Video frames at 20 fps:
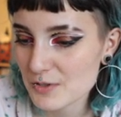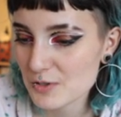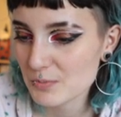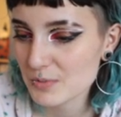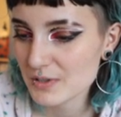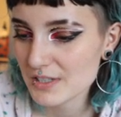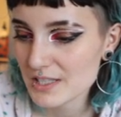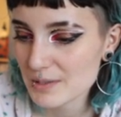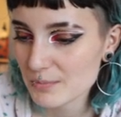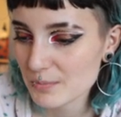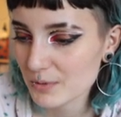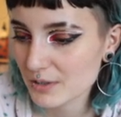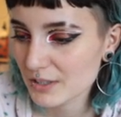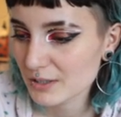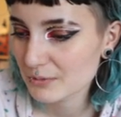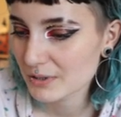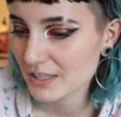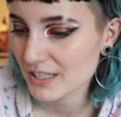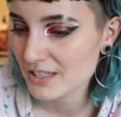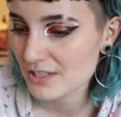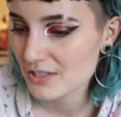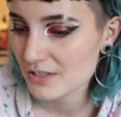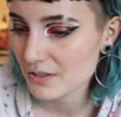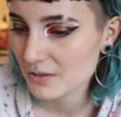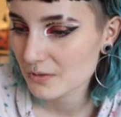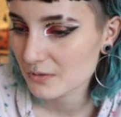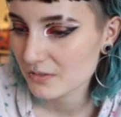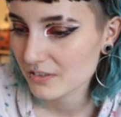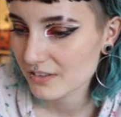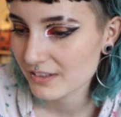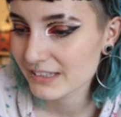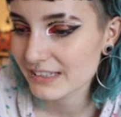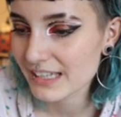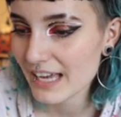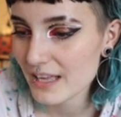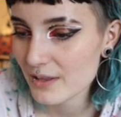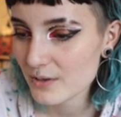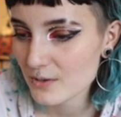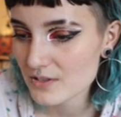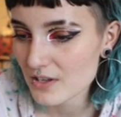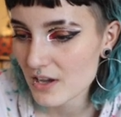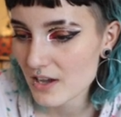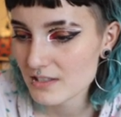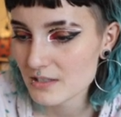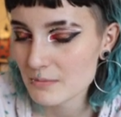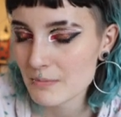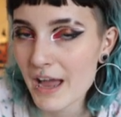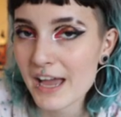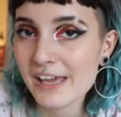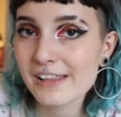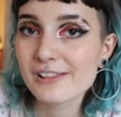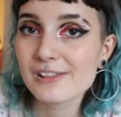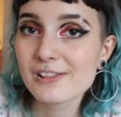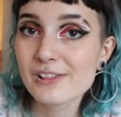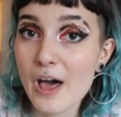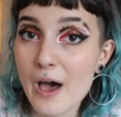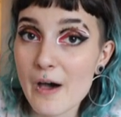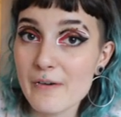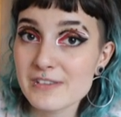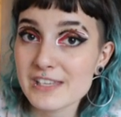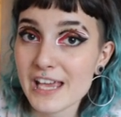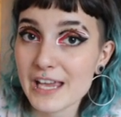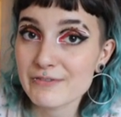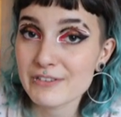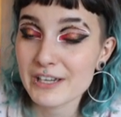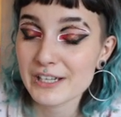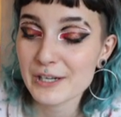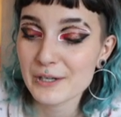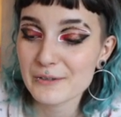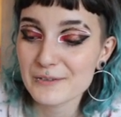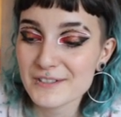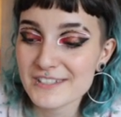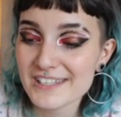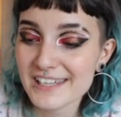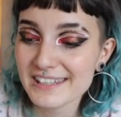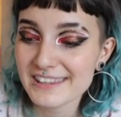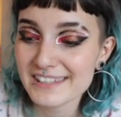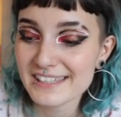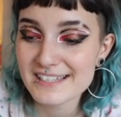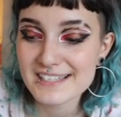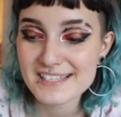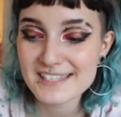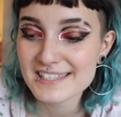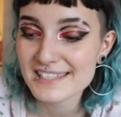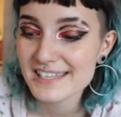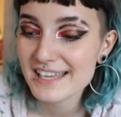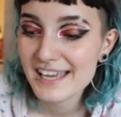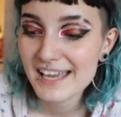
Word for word: super disappointed when I don't. That looks awesome. I love sci-fi covers like this.